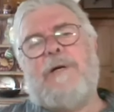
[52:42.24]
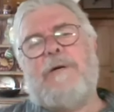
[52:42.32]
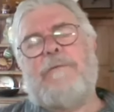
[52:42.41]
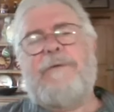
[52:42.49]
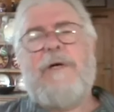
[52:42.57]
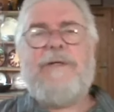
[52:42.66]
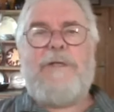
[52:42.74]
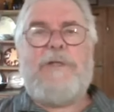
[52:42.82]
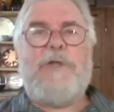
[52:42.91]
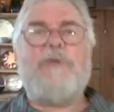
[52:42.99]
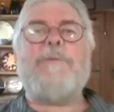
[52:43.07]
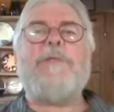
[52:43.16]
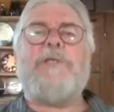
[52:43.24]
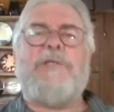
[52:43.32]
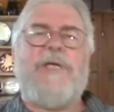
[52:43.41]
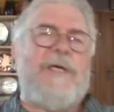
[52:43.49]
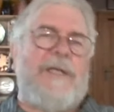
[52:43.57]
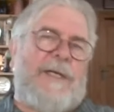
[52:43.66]
of the human
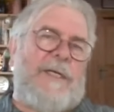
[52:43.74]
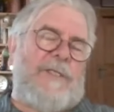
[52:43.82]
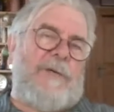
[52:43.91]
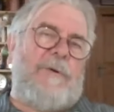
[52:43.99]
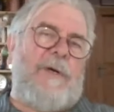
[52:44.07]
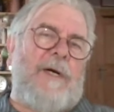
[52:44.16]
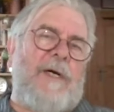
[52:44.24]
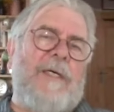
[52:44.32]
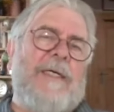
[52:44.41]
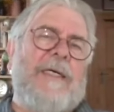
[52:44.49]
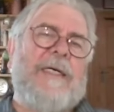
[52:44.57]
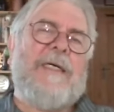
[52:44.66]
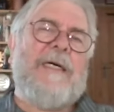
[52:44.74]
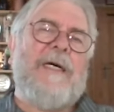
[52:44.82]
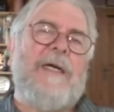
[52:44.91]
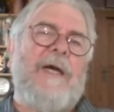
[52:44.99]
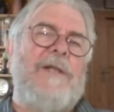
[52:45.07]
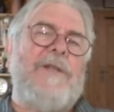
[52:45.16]
journey, as it were.
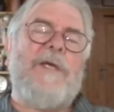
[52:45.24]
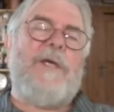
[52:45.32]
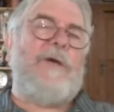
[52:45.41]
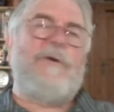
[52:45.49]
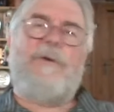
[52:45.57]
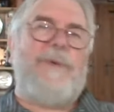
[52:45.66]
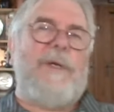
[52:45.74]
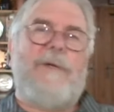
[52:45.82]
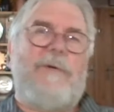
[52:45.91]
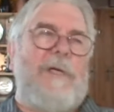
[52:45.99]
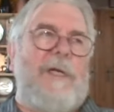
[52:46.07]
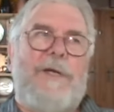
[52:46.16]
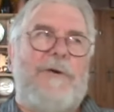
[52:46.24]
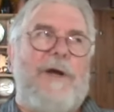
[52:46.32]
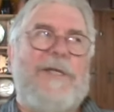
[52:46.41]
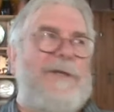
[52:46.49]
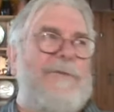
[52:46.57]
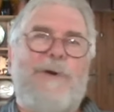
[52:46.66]
And I think it would be really
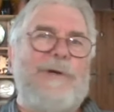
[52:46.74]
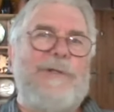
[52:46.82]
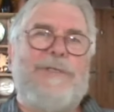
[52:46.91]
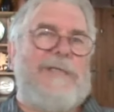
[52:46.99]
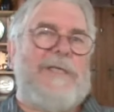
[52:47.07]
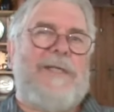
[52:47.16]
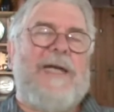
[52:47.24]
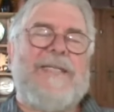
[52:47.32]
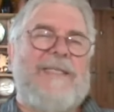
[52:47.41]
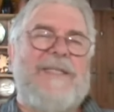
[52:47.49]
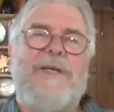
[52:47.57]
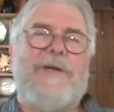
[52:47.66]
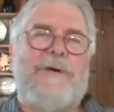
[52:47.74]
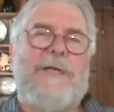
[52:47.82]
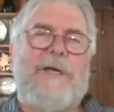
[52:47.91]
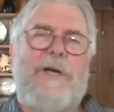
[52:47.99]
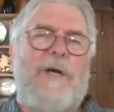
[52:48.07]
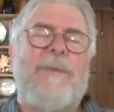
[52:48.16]
great if we could see that in the
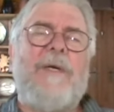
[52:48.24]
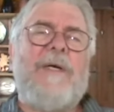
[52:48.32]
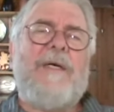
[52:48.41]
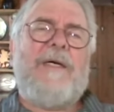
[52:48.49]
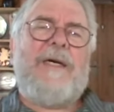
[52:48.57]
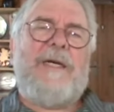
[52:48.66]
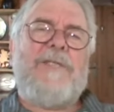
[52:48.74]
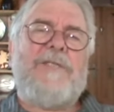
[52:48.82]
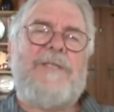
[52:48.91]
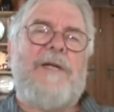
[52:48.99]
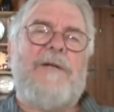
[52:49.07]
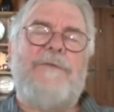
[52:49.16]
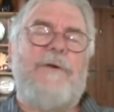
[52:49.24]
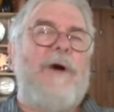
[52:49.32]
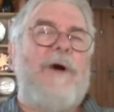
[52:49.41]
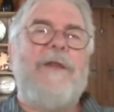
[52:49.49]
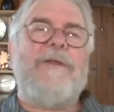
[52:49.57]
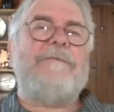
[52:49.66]
curriculum, instead of the rather